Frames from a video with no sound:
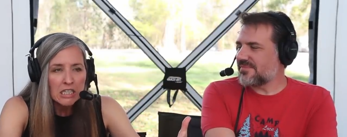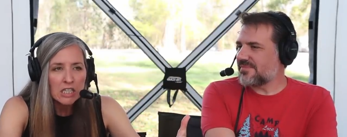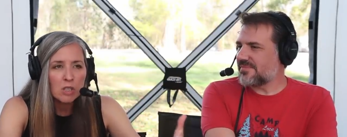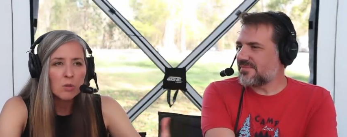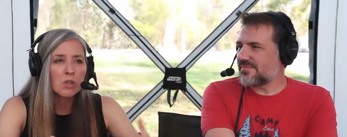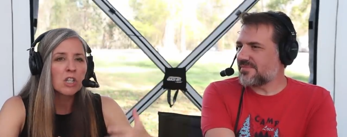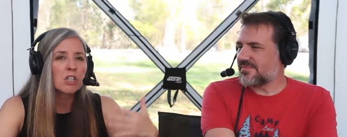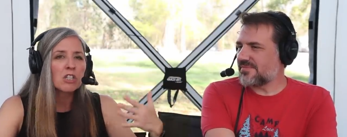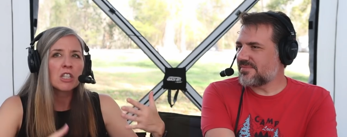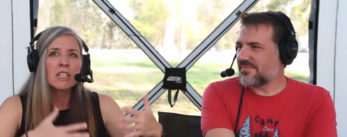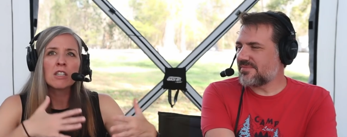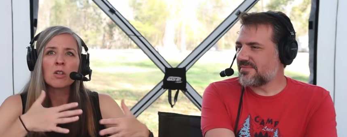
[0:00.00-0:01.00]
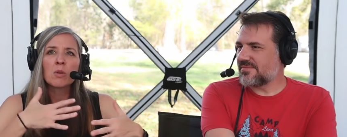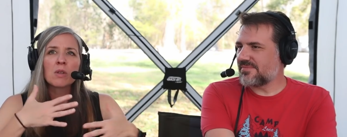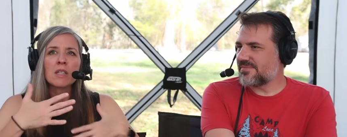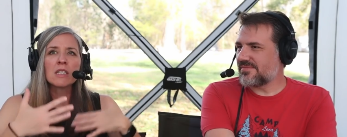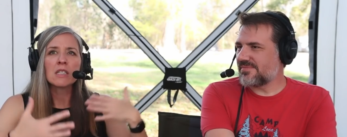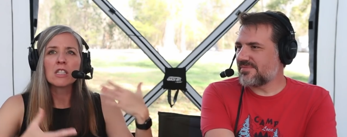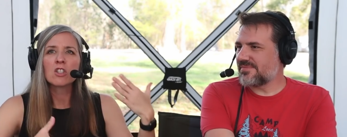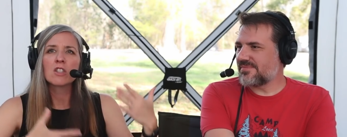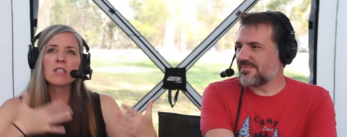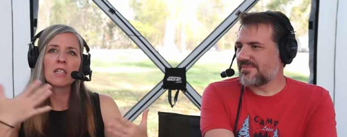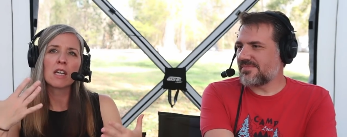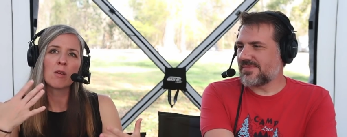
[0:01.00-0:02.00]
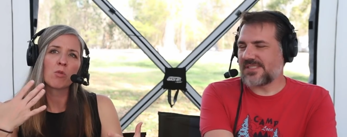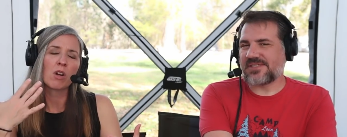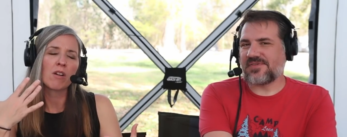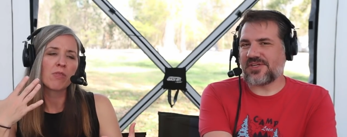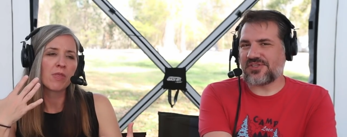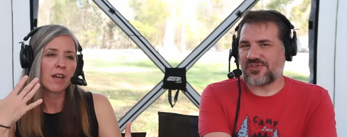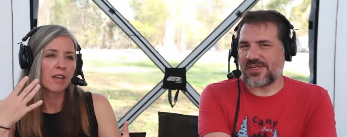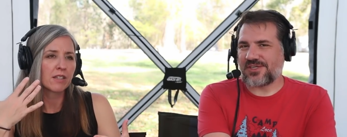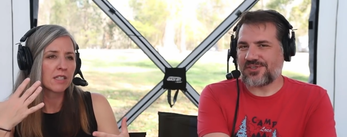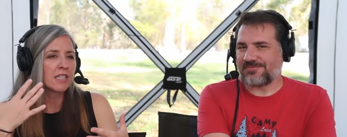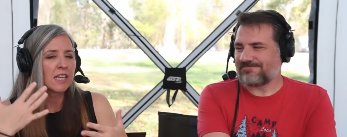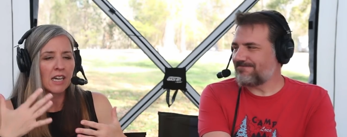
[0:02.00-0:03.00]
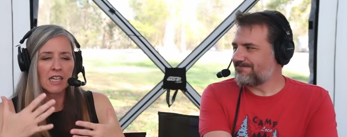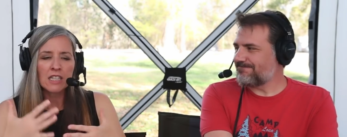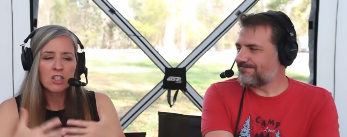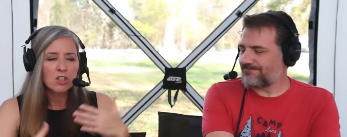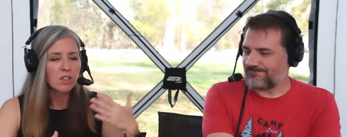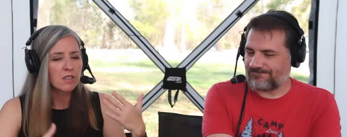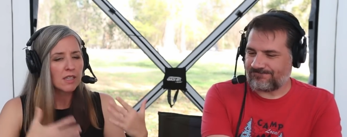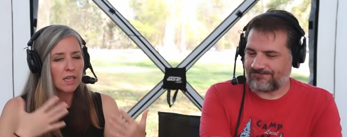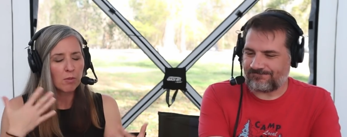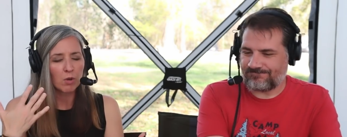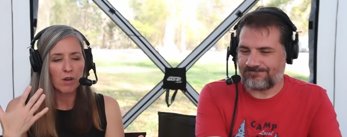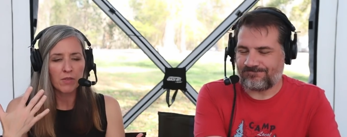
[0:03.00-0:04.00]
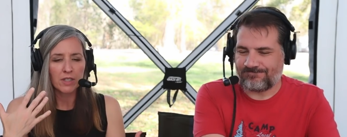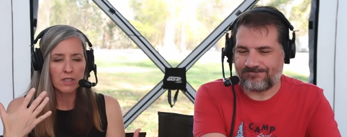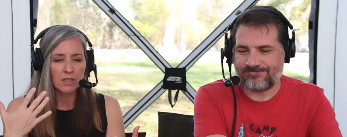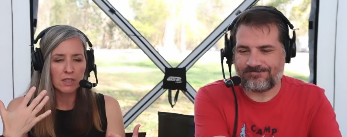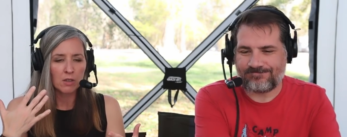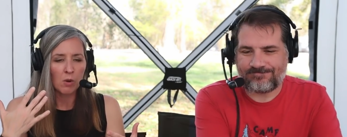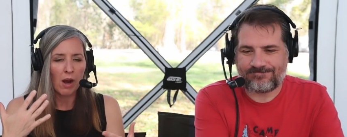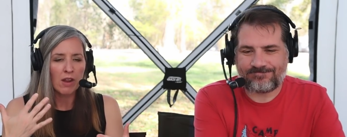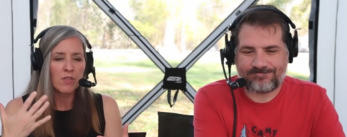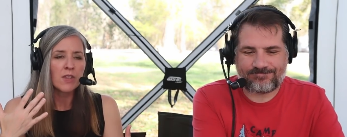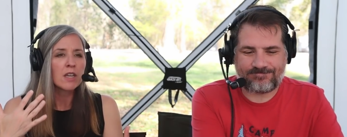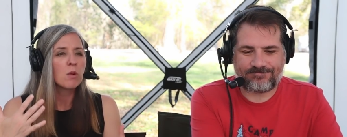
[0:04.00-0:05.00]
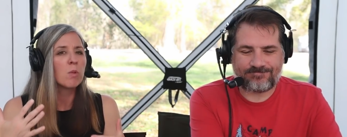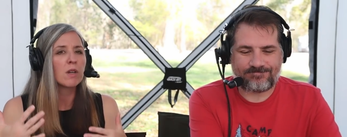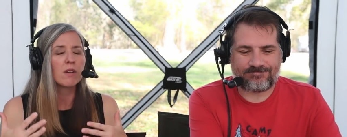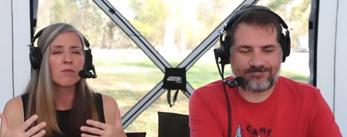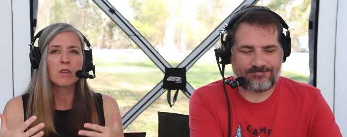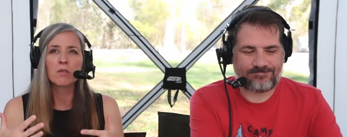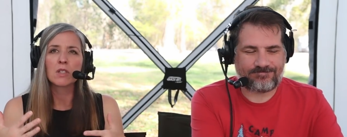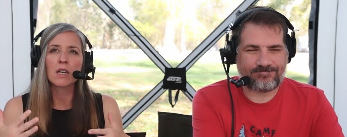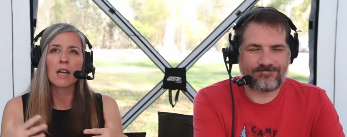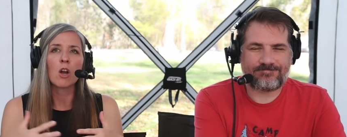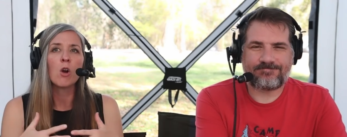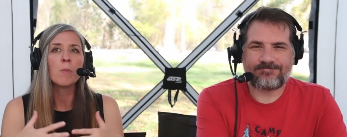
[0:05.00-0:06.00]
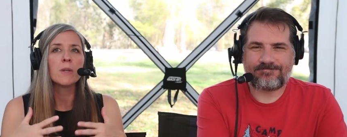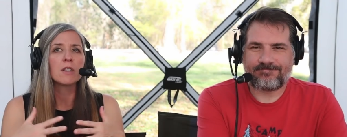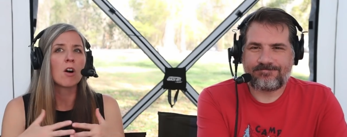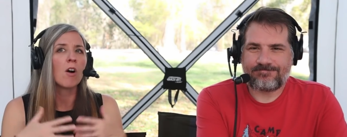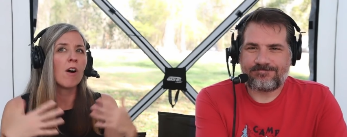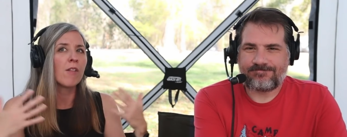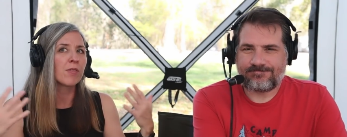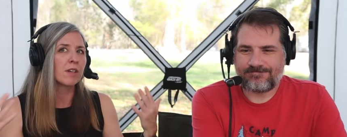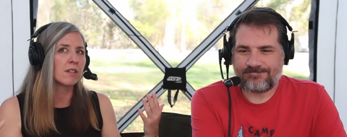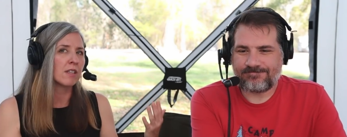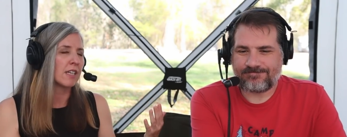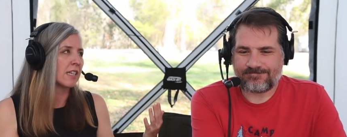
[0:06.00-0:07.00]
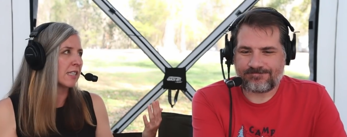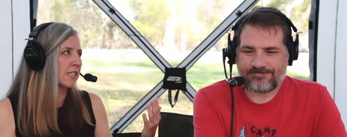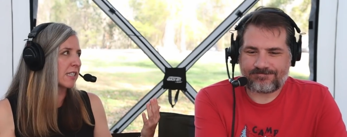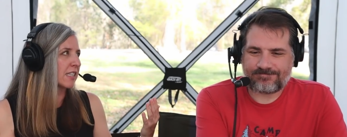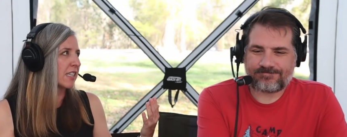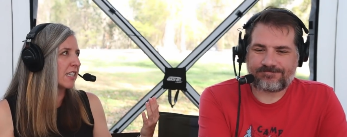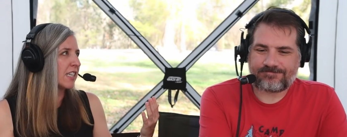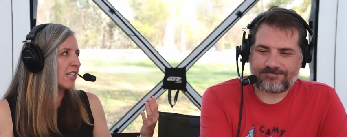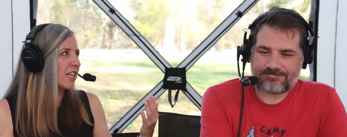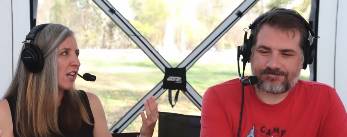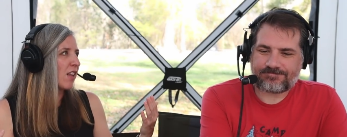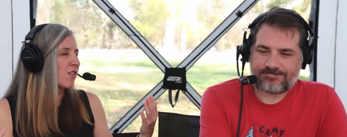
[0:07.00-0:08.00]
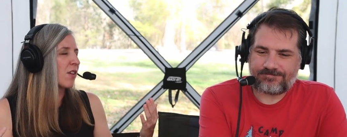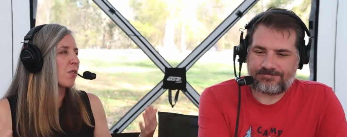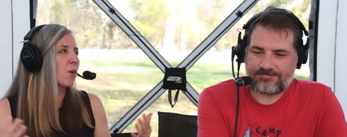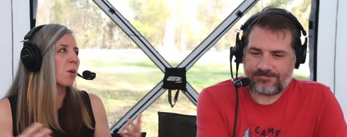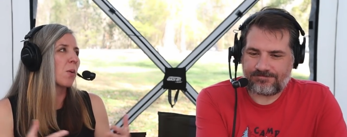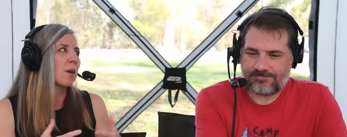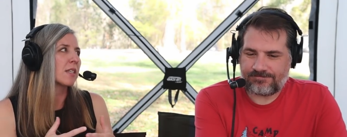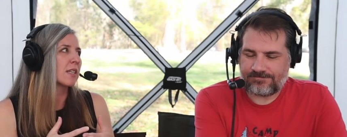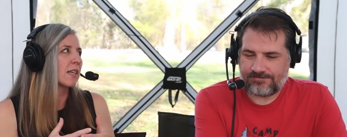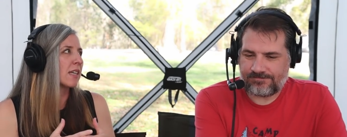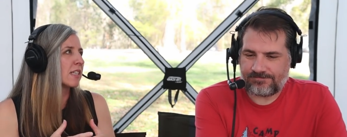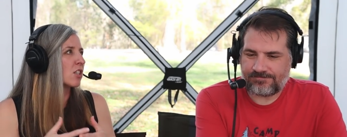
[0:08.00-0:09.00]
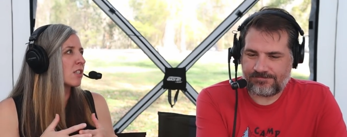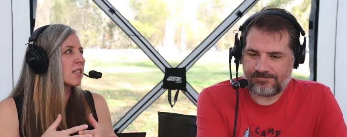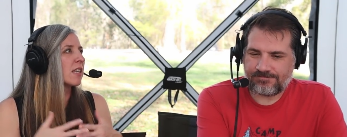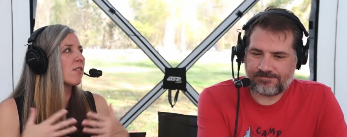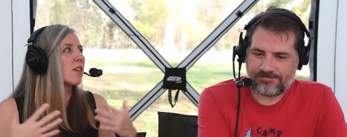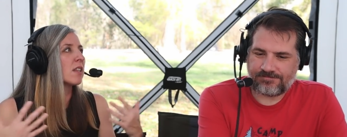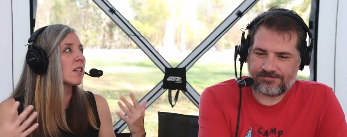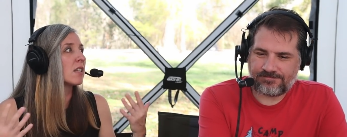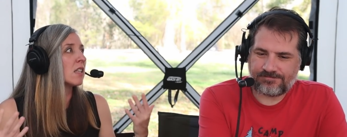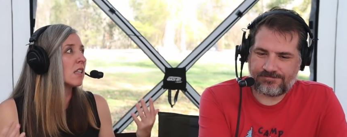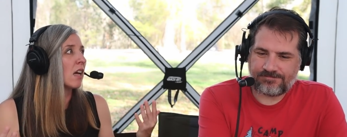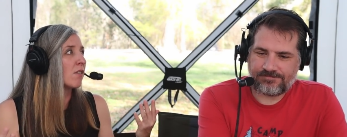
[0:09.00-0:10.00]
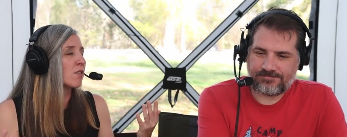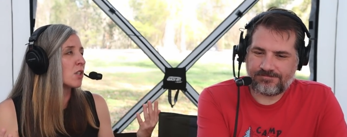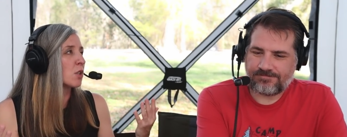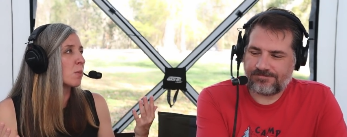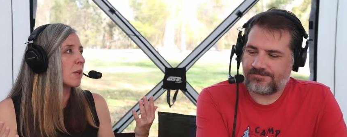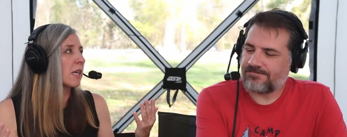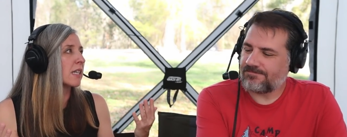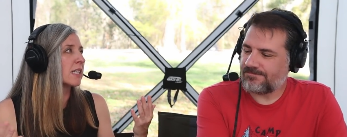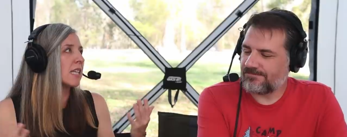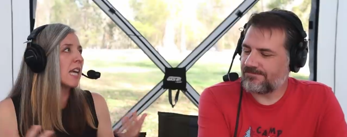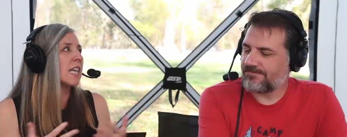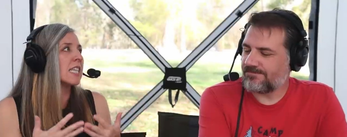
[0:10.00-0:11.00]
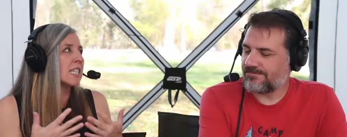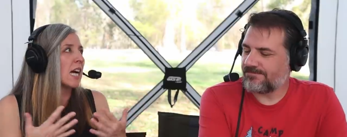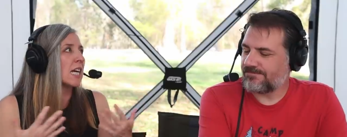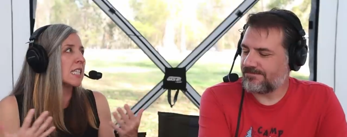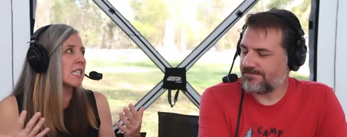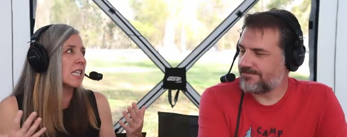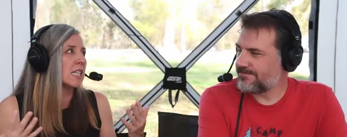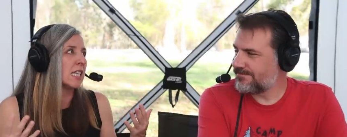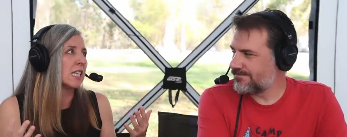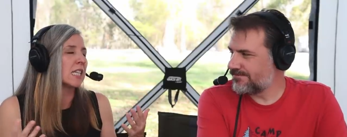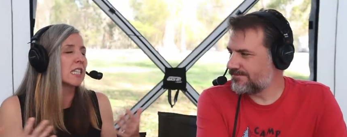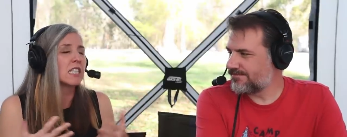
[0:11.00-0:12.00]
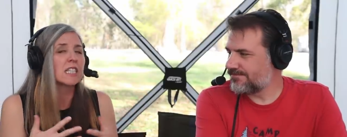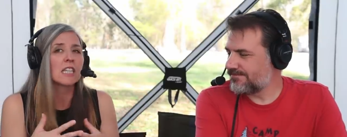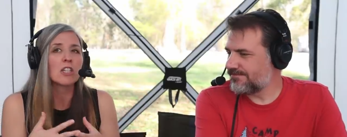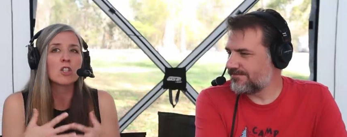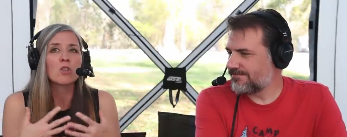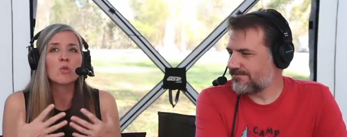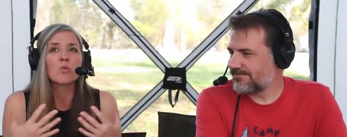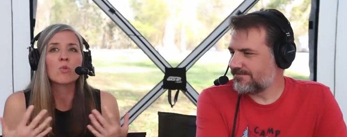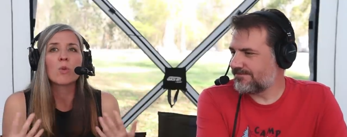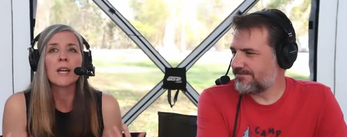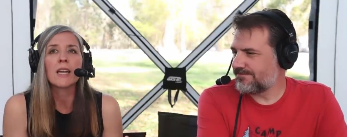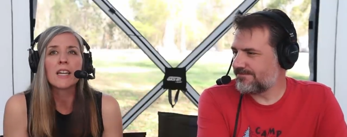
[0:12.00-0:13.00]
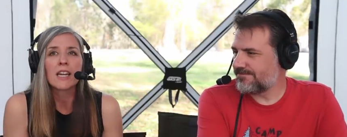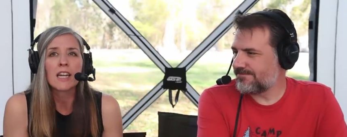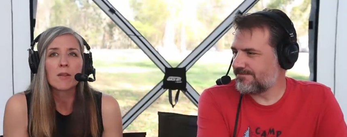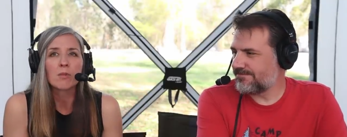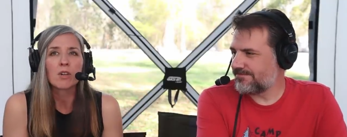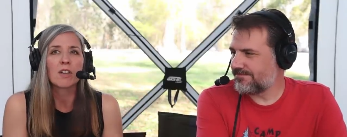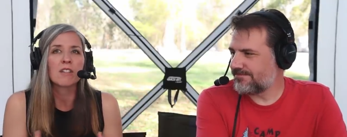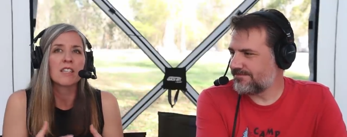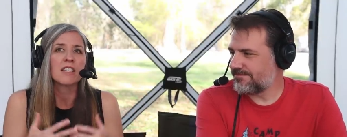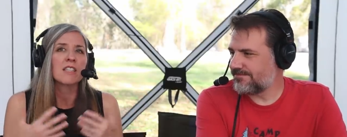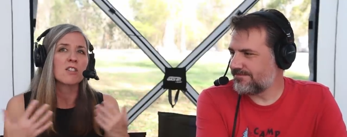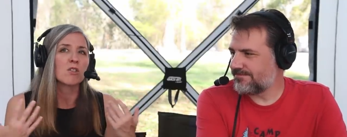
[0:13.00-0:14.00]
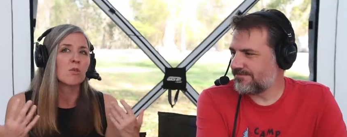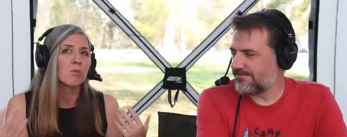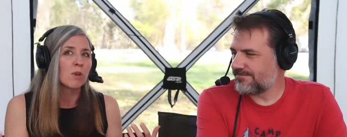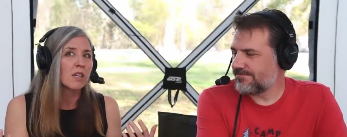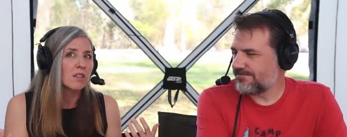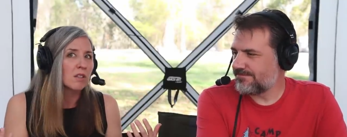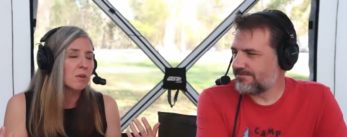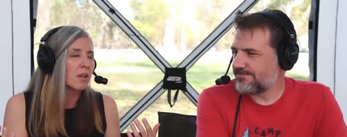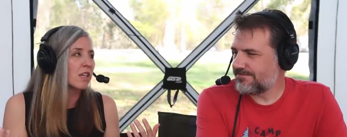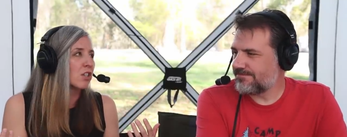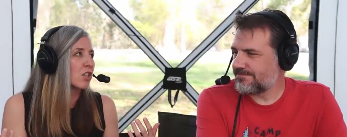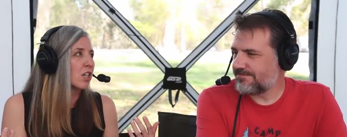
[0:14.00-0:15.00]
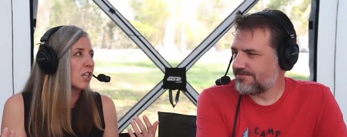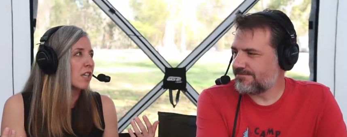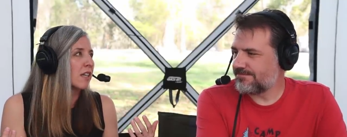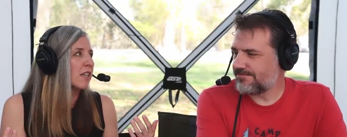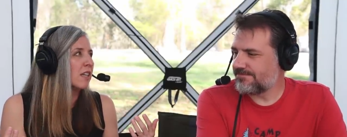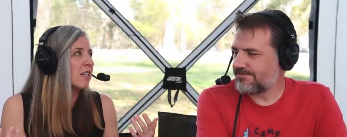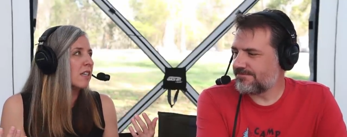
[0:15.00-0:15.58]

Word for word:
Speaker 1: So there's, you know, this is just a campground that, yeah, it's just a campground that's, you know, I think one of those that I hope is on the list that they're going to just give a little love to because it, it does need it. It's such a great campground and such a great location.